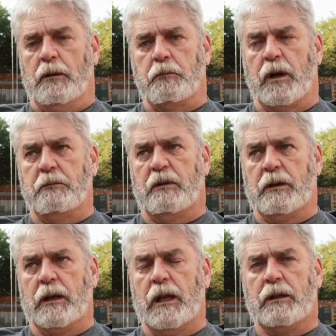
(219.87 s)
one
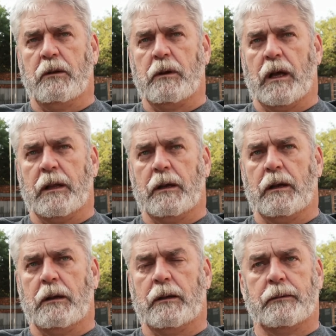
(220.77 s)
thing led to the
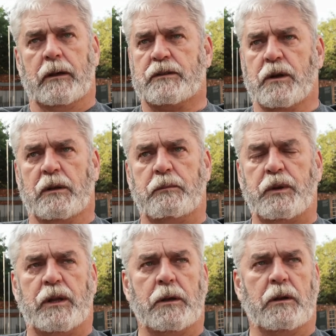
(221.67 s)
other, and I started
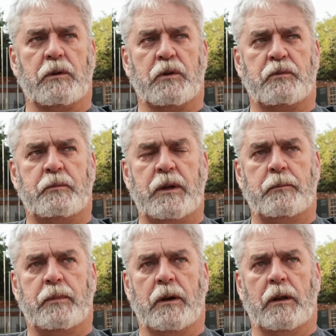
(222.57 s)
meeting a lot of
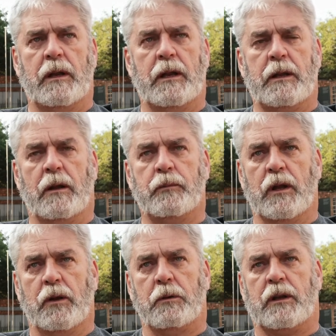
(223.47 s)
people, and it helped a
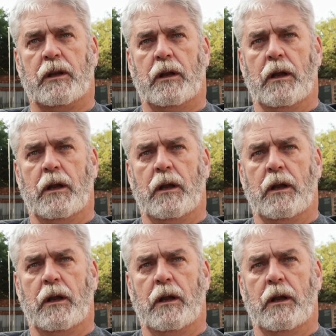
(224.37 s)
lot.